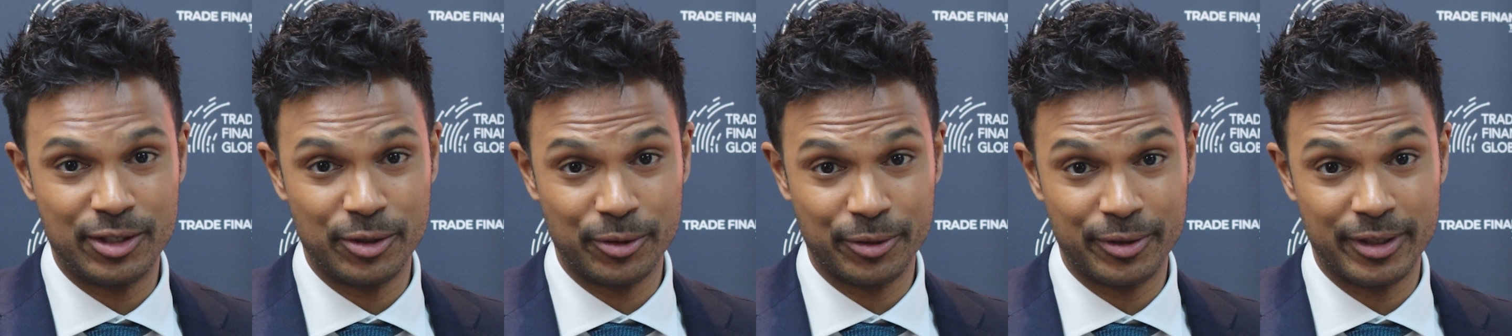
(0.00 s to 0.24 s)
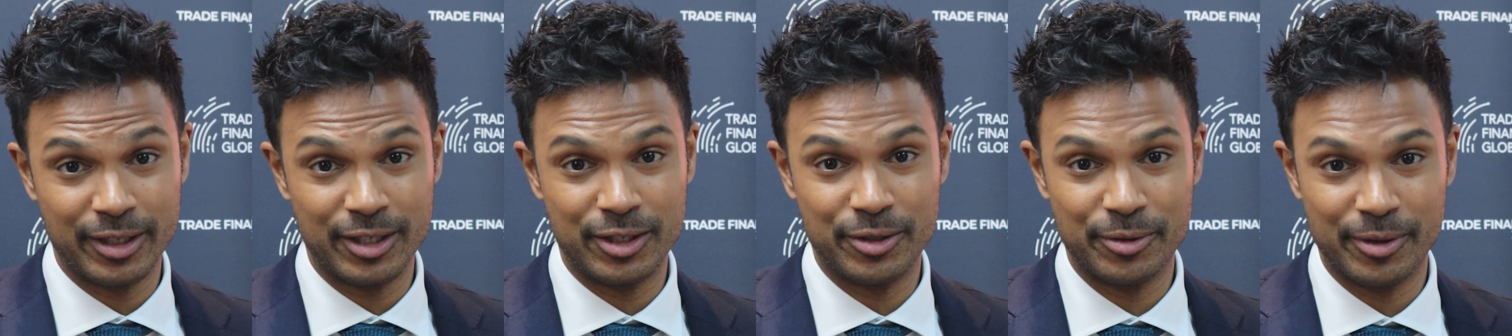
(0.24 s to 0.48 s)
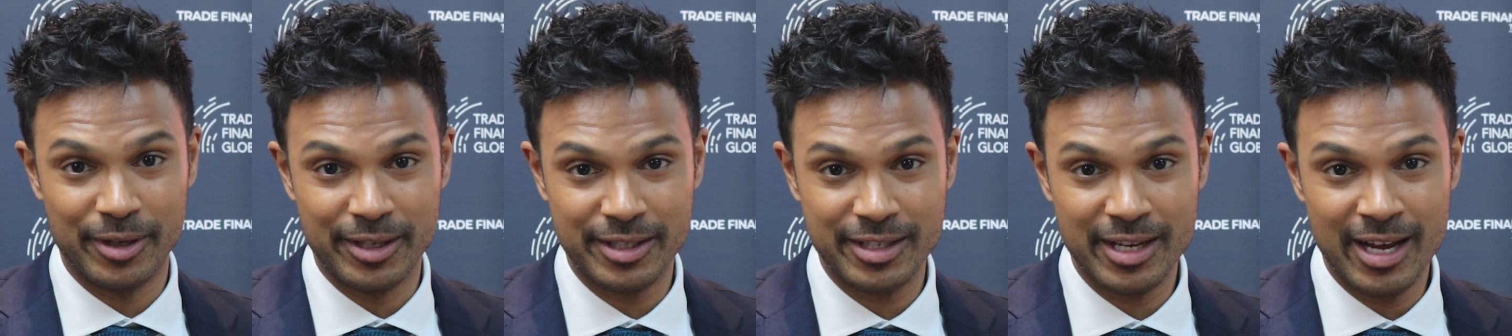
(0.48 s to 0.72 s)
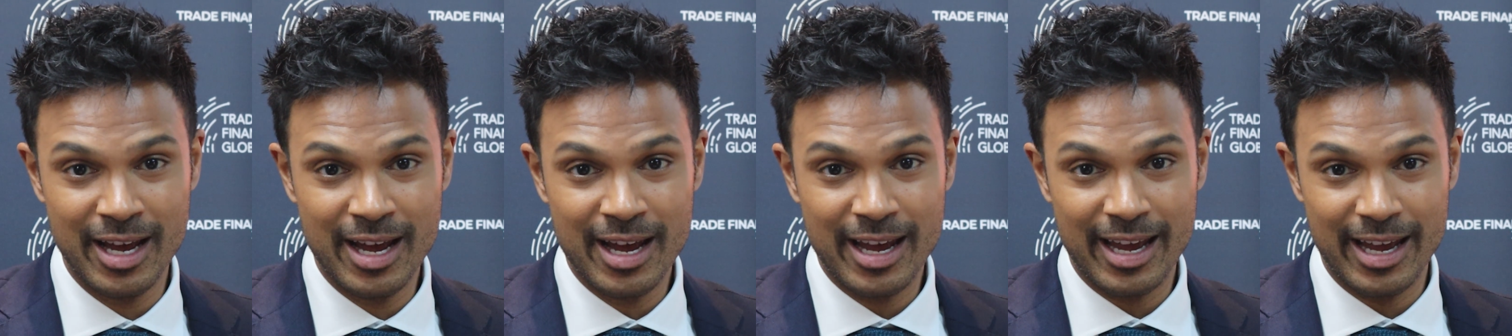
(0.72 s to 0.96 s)
talking to
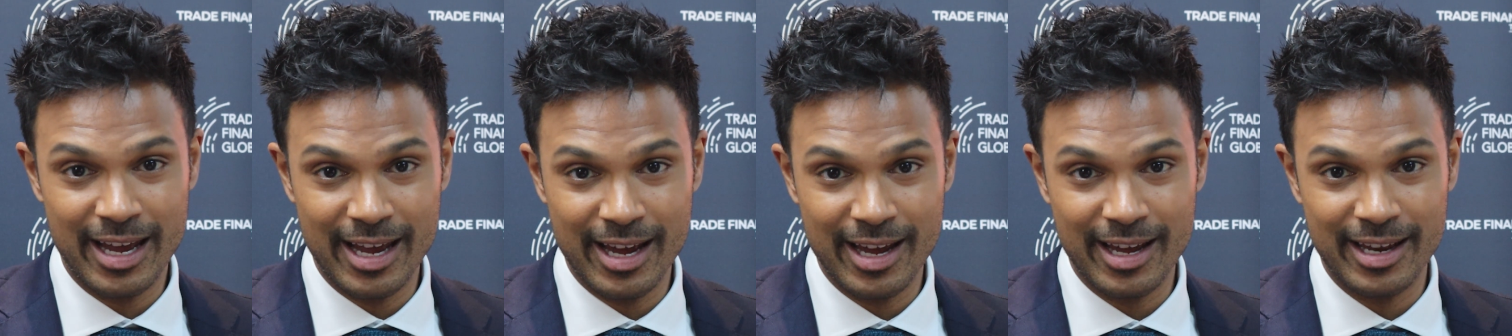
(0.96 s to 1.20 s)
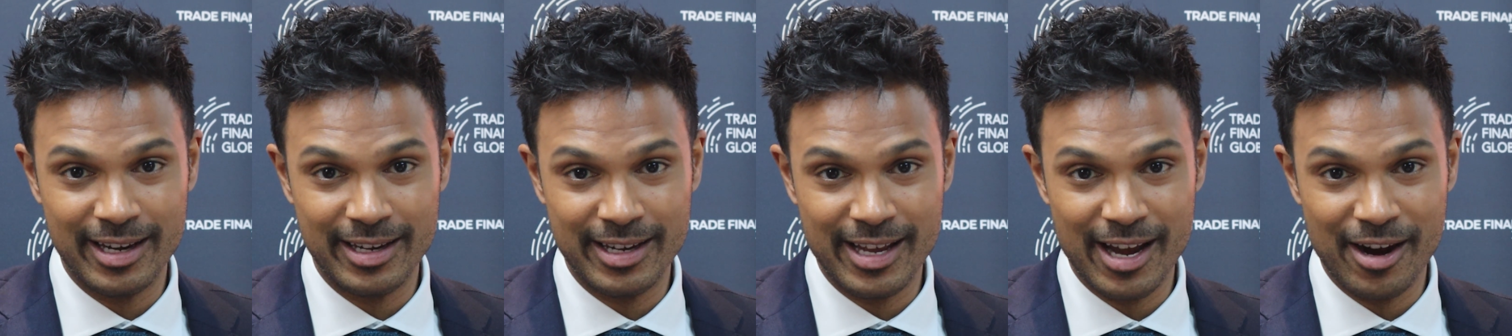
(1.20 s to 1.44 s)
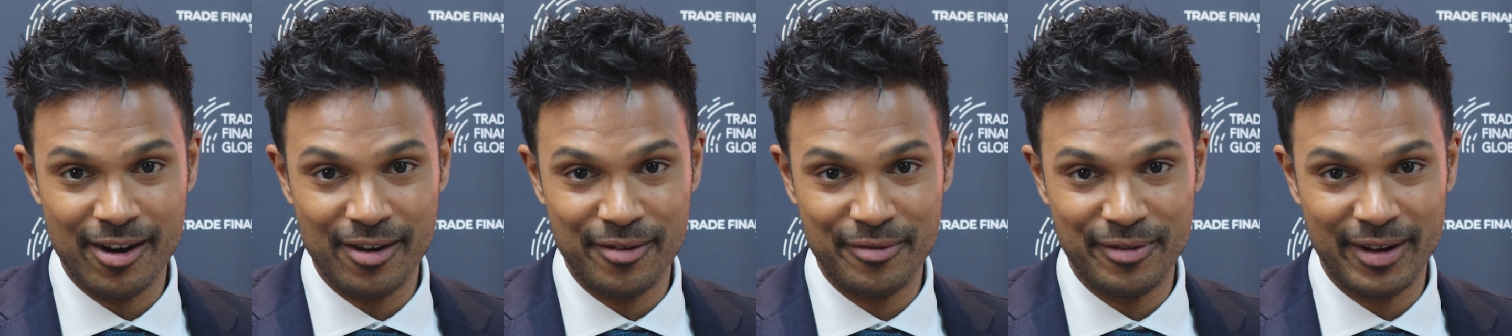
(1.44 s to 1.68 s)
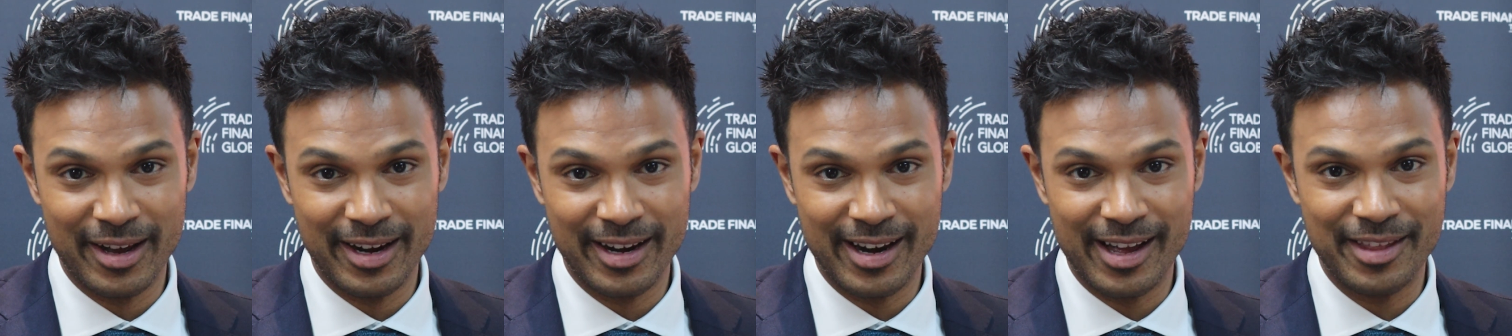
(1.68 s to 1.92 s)
us here in
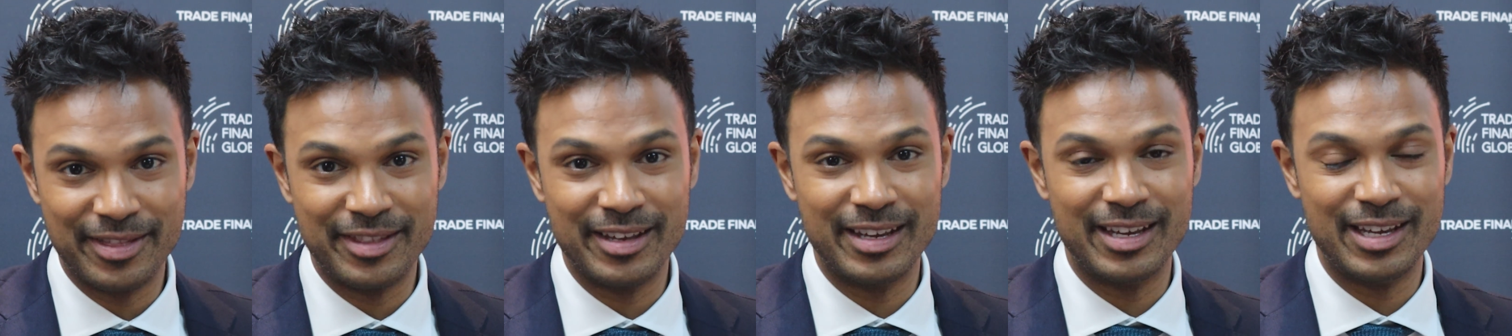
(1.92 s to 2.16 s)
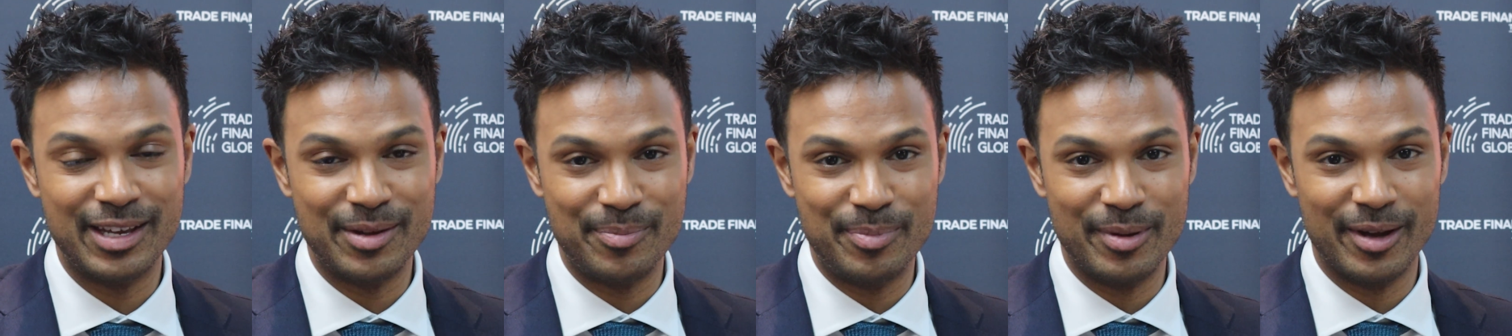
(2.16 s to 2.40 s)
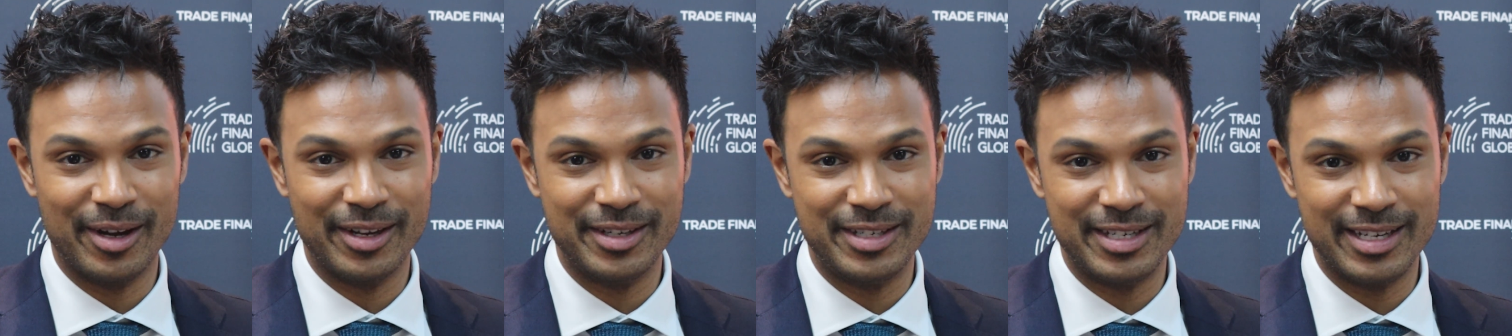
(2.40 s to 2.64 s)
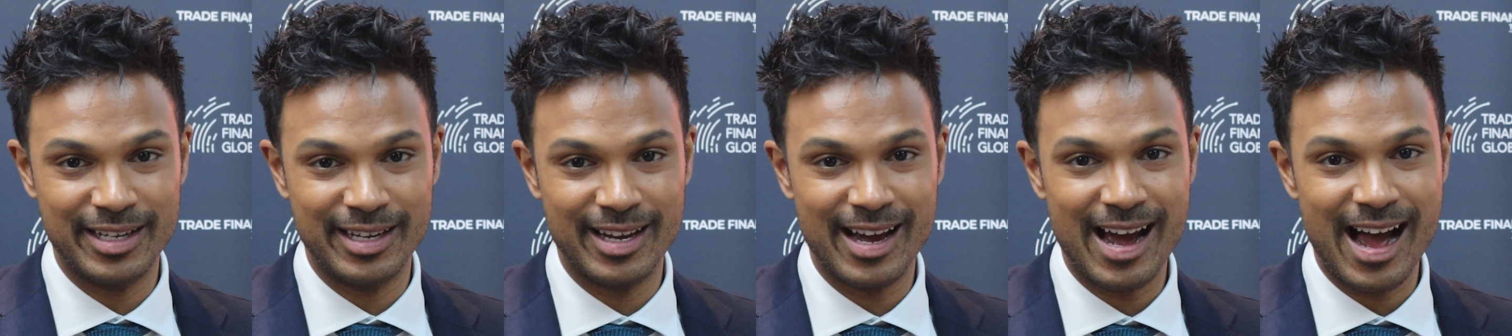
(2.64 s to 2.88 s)
Yerevan at the
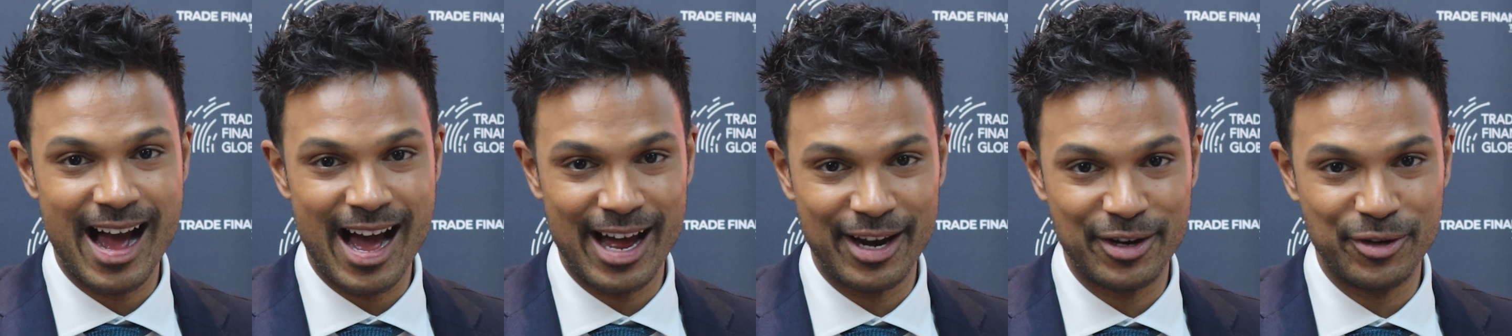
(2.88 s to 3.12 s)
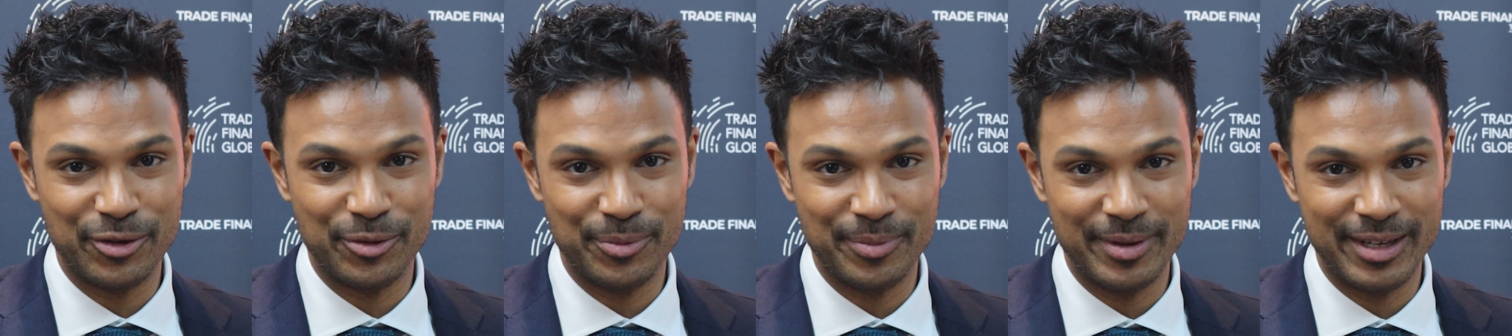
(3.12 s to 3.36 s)
EBRD annual